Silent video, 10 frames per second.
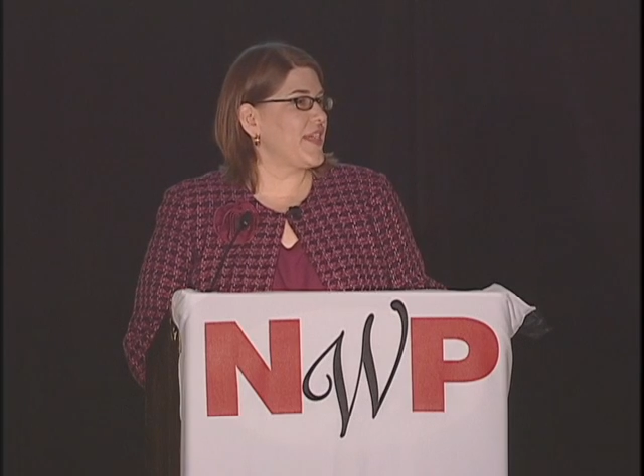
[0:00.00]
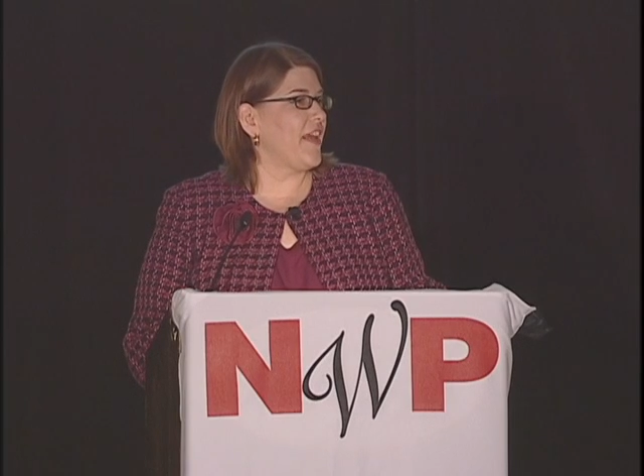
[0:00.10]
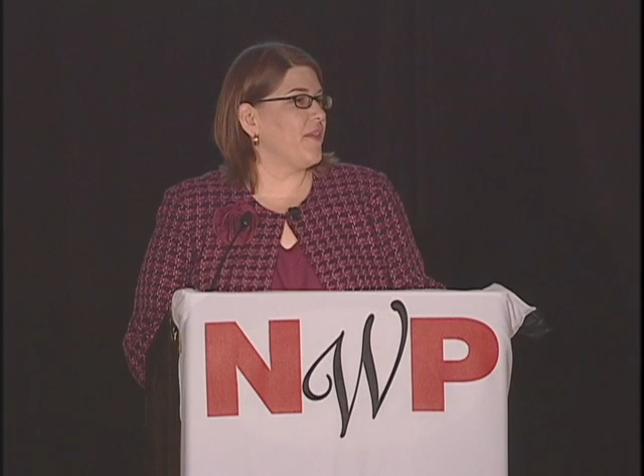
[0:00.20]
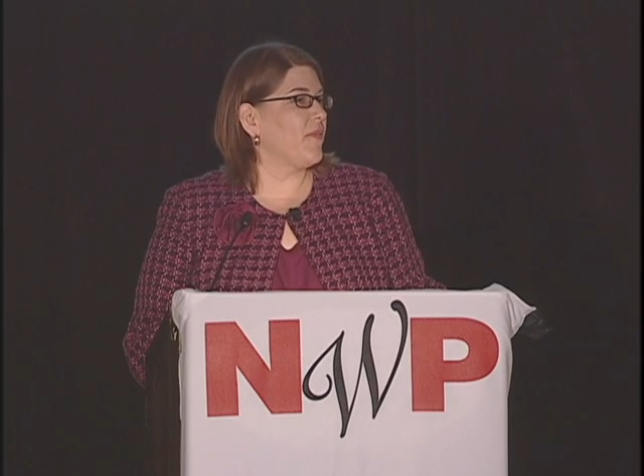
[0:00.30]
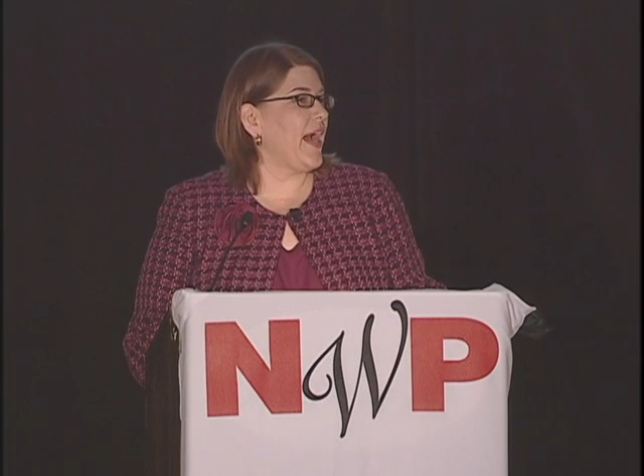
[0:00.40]
and
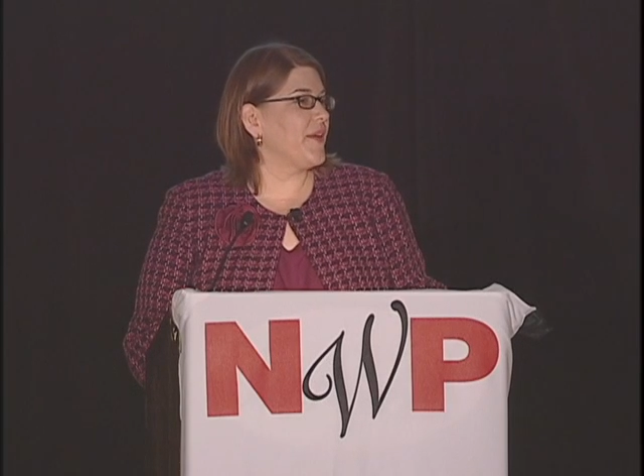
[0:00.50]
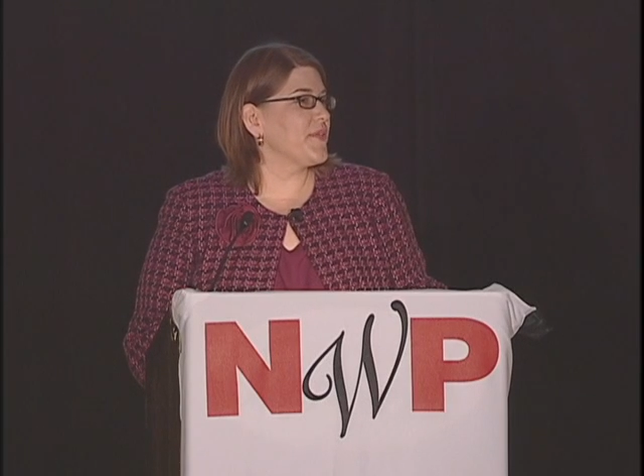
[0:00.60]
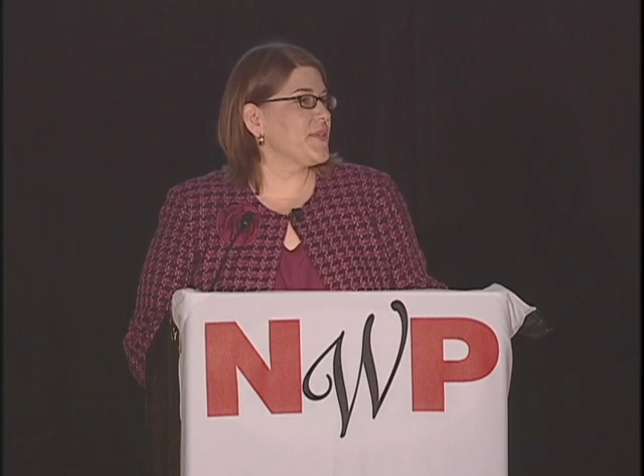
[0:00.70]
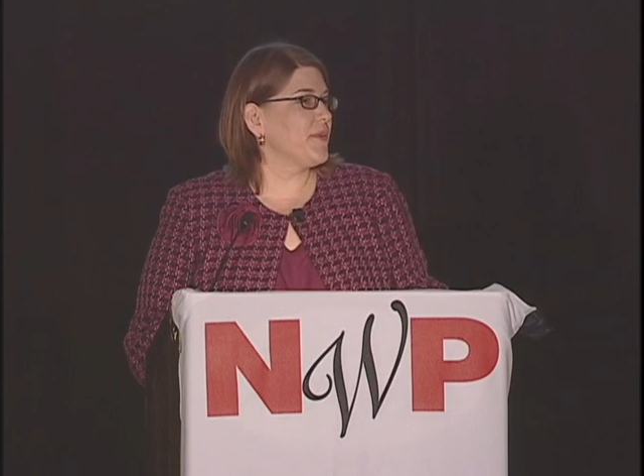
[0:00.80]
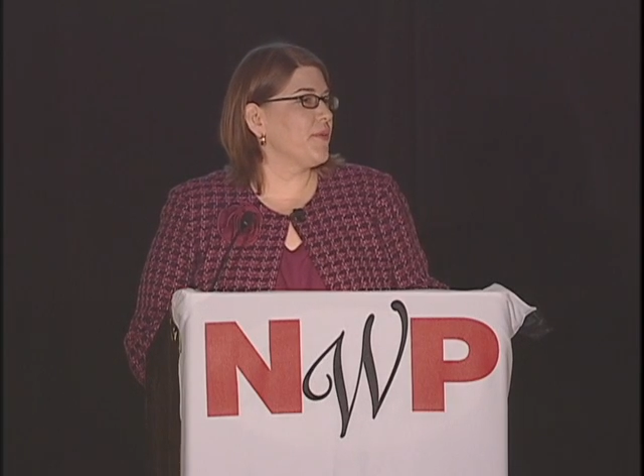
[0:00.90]
the
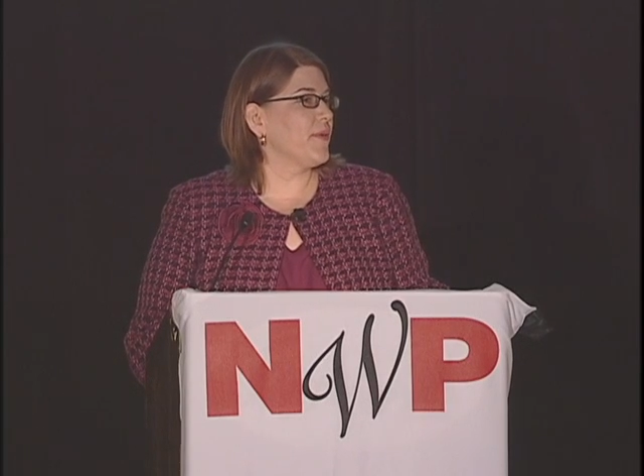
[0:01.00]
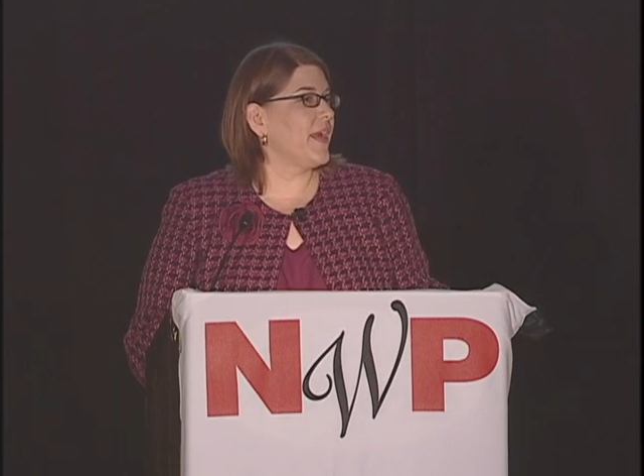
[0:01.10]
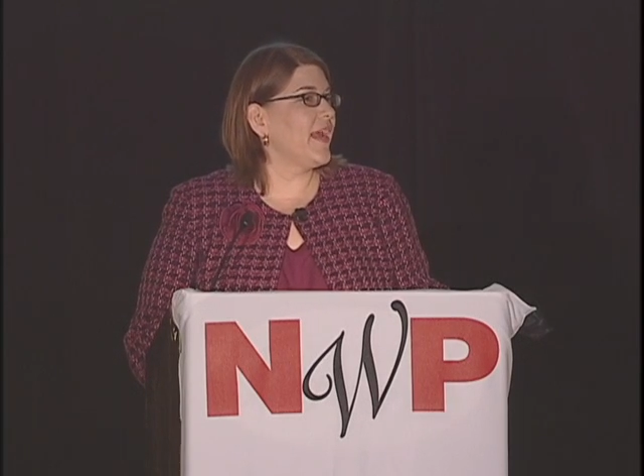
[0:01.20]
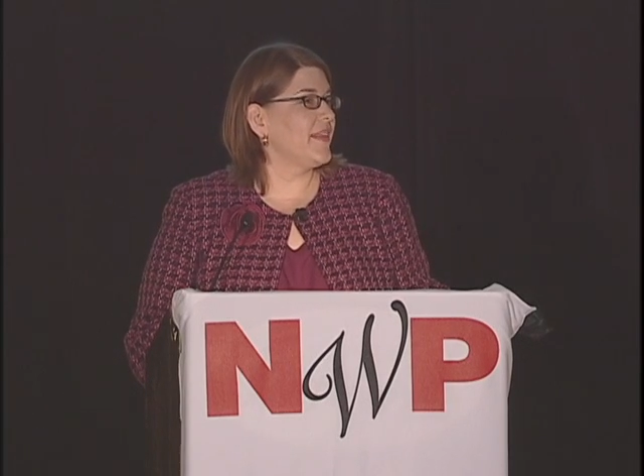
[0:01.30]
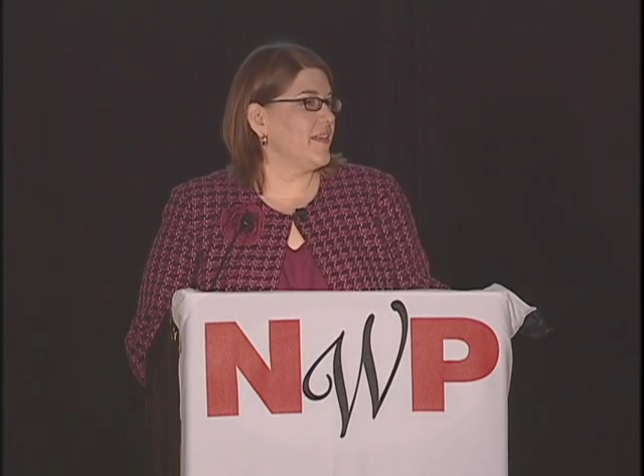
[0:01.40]
writers who
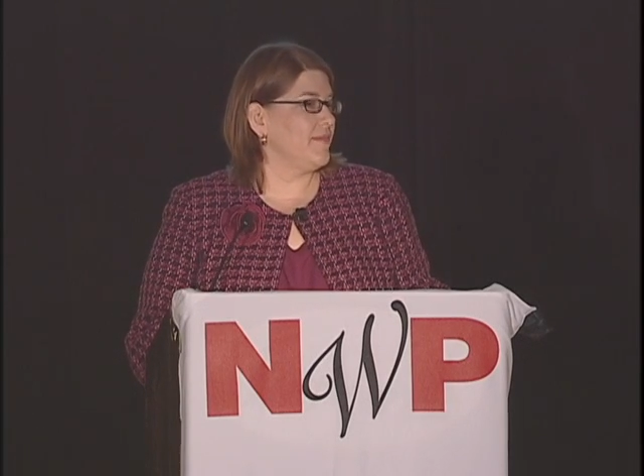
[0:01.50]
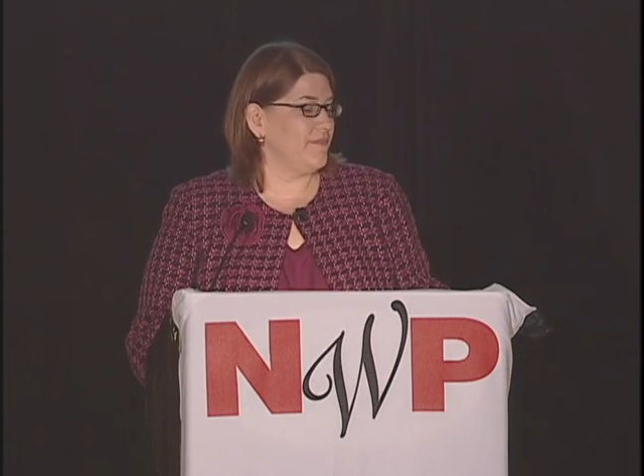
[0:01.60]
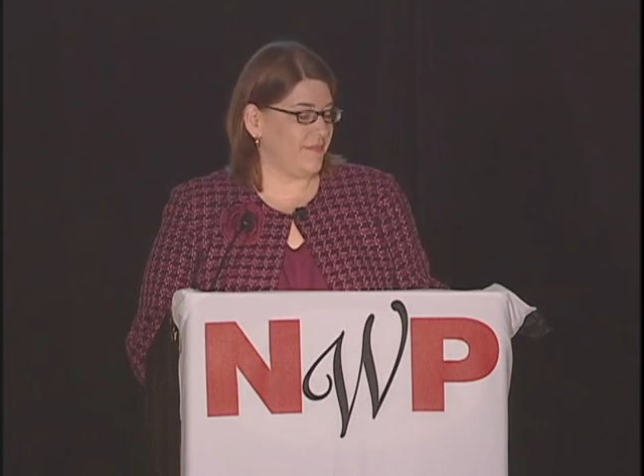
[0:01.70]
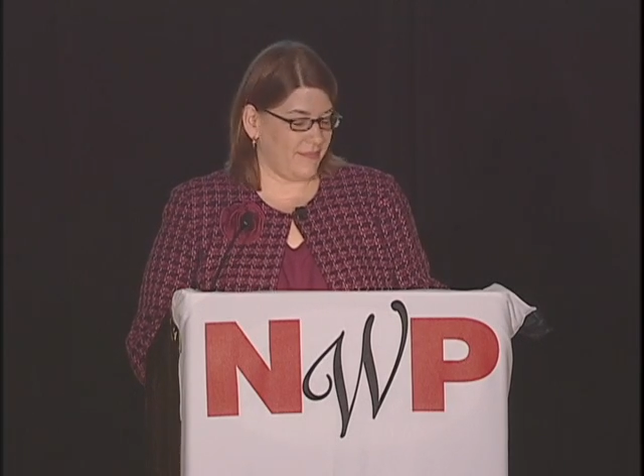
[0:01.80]
create them.